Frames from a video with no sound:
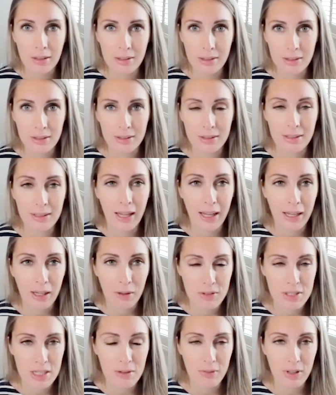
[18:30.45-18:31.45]

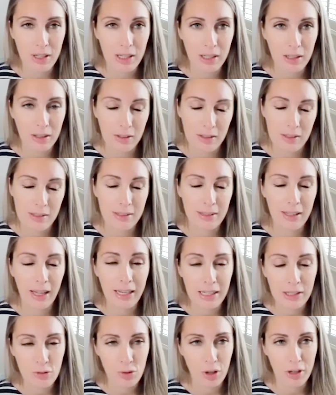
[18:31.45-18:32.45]
live T V,
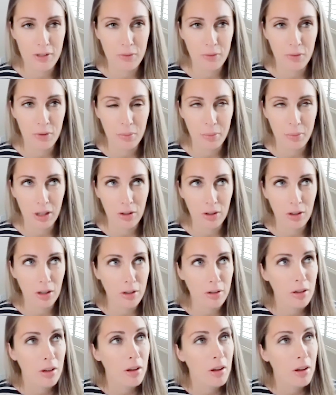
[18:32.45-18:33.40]
slightly stressful, my god,